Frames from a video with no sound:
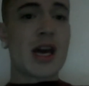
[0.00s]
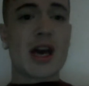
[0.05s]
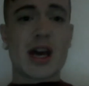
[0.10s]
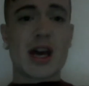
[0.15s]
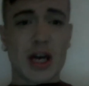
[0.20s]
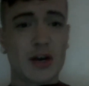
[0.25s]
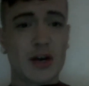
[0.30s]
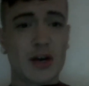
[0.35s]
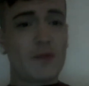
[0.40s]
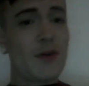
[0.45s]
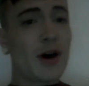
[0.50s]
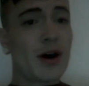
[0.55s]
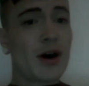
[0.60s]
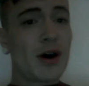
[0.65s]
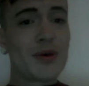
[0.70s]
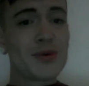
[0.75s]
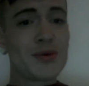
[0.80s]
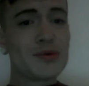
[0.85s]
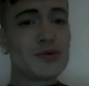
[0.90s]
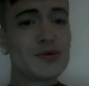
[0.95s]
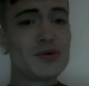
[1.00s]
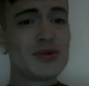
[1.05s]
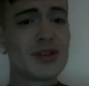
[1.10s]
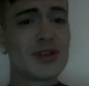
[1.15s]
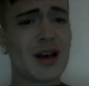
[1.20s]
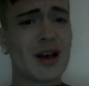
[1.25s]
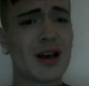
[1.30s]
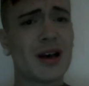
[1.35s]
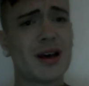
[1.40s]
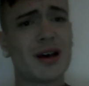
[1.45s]
headphones
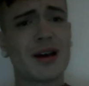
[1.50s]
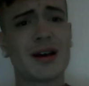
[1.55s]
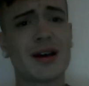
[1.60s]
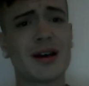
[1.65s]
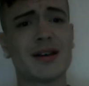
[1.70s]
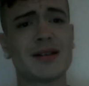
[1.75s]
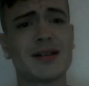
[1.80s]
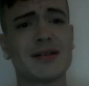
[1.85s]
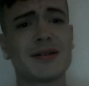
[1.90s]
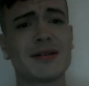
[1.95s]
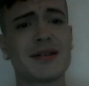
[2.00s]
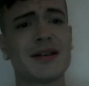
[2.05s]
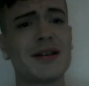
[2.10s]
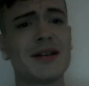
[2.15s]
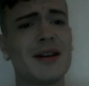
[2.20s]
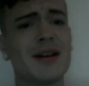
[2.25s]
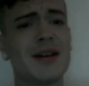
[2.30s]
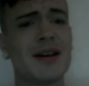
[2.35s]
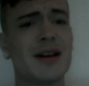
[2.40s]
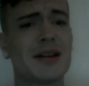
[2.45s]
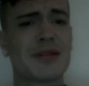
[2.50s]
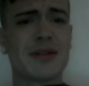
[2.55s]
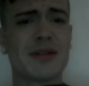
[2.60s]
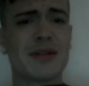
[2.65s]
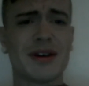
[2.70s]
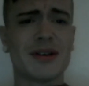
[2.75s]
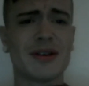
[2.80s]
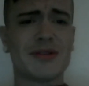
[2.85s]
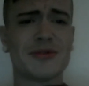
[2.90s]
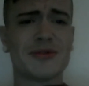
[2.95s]
and
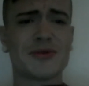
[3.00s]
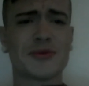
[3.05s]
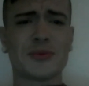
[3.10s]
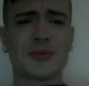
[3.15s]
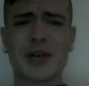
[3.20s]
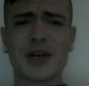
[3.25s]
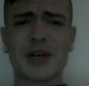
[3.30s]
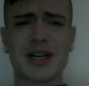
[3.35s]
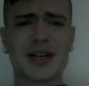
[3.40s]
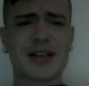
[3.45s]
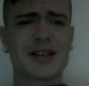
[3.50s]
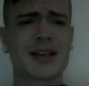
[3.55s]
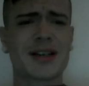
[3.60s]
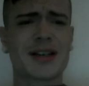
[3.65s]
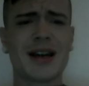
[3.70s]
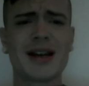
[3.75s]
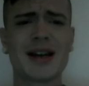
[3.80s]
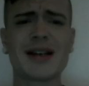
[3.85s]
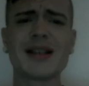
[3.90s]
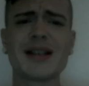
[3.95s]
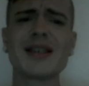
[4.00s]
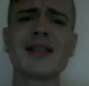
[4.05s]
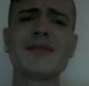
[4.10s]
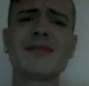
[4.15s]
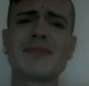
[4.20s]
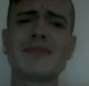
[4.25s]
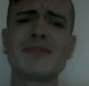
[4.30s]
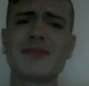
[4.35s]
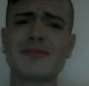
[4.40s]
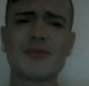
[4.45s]
those weird candy
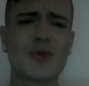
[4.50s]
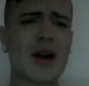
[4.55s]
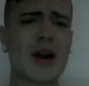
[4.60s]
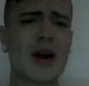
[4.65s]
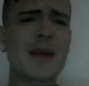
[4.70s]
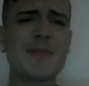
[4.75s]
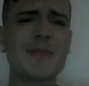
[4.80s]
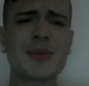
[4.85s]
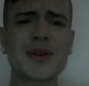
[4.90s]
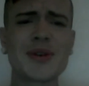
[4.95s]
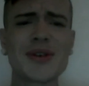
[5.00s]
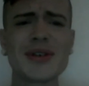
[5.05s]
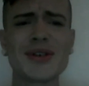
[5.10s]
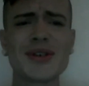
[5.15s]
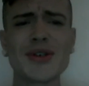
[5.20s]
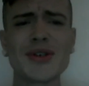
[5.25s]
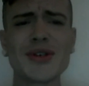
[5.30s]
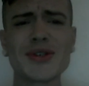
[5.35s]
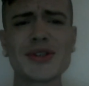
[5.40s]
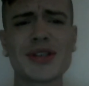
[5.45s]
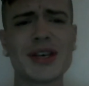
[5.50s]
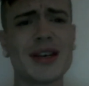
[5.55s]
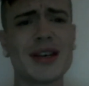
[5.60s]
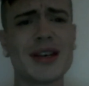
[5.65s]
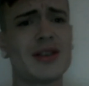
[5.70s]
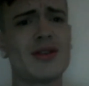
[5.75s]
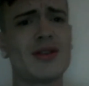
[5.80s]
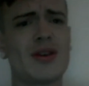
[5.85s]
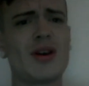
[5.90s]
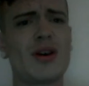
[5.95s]
wrappers
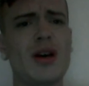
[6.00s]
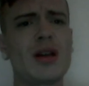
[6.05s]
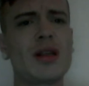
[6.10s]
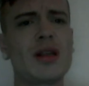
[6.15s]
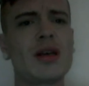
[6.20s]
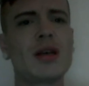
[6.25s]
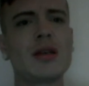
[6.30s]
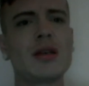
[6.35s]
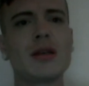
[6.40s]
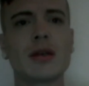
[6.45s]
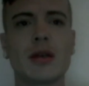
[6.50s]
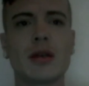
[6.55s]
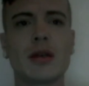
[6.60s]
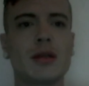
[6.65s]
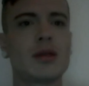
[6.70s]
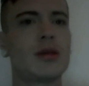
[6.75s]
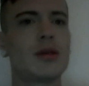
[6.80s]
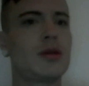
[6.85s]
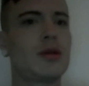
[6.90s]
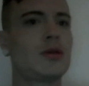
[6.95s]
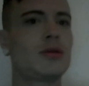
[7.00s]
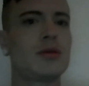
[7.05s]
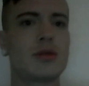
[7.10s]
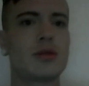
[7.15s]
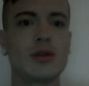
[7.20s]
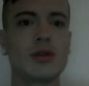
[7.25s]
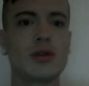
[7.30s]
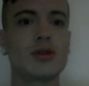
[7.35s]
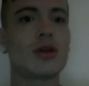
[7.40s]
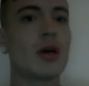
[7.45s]
and all this, and they're
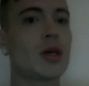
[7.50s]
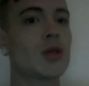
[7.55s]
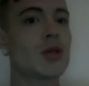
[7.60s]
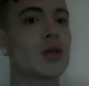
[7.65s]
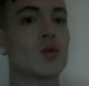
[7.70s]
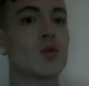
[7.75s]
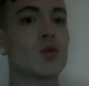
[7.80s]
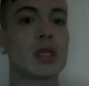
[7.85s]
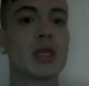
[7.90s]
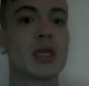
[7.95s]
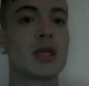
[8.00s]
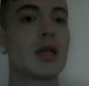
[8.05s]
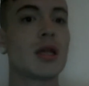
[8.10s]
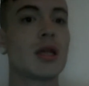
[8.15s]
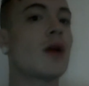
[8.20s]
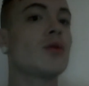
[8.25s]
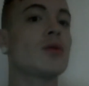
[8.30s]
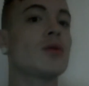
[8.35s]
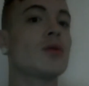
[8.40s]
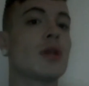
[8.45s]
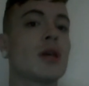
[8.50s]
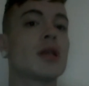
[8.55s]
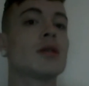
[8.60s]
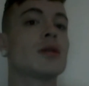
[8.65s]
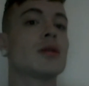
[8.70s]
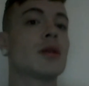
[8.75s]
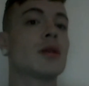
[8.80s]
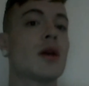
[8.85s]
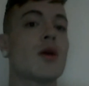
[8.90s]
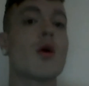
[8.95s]
still talking really loudly.
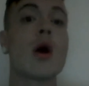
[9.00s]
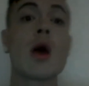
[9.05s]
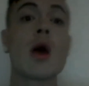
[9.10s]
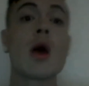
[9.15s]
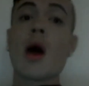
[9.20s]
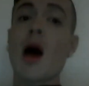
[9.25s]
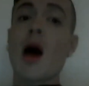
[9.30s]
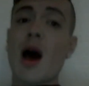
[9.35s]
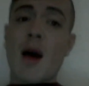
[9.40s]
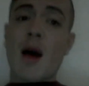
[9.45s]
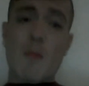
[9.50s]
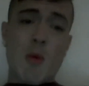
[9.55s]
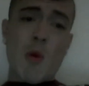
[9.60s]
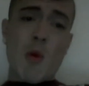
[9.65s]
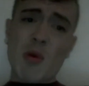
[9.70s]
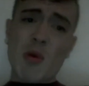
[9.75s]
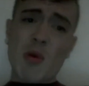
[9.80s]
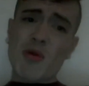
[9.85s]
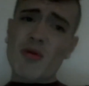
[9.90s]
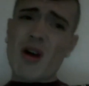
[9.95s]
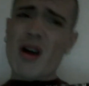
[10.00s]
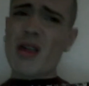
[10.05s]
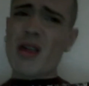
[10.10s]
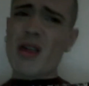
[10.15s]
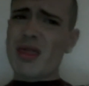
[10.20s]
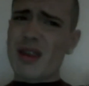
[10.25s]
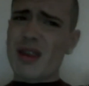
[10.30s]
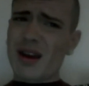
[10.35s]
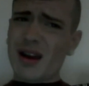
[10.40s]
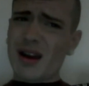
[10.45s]
So I'm hoping
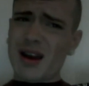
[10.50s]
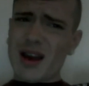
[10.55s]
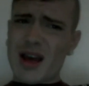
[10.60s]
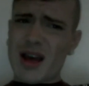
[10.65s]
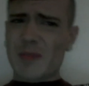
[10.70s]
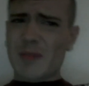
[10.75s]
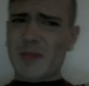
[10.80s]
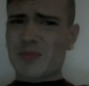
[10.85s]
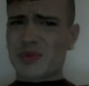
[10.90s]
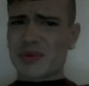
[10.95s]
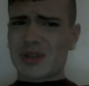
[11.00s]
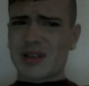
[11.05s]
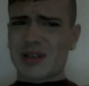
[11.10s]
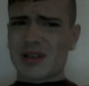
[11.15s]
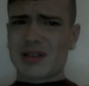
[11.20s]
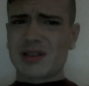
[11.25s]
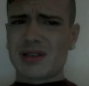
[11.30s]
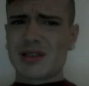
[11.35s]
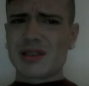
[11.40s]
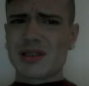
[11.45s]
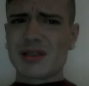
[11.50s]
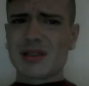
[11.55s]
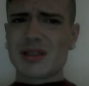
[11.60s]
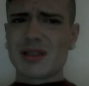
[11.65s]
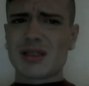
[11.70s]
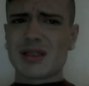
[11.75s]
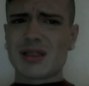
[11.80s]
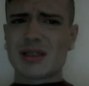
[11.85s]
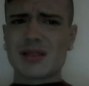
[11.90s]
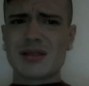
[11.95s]
that my cops get
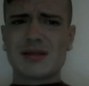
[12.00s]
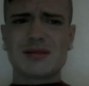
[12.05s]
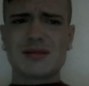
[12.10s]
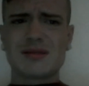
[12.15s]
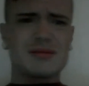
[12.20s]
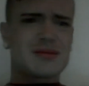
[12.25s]
here and